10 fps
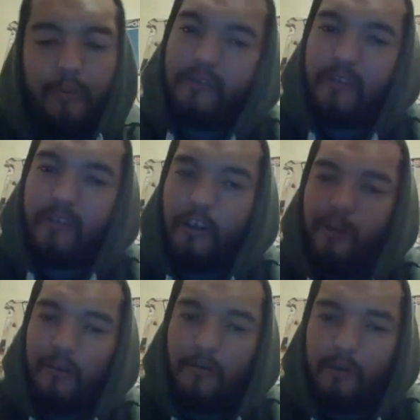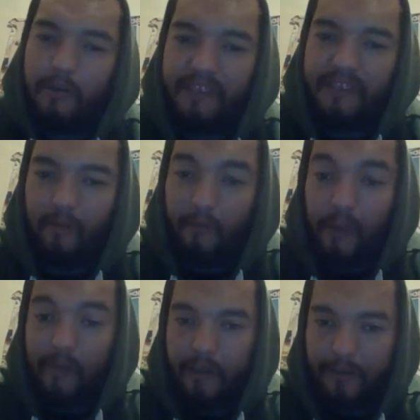the European tour. He was there for 5
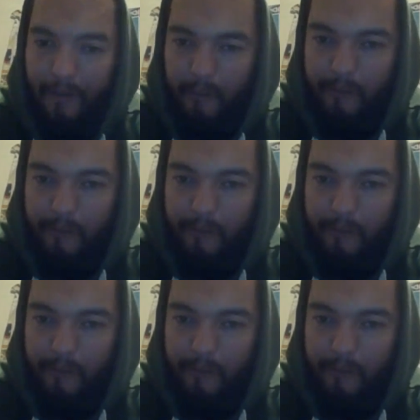days, remember?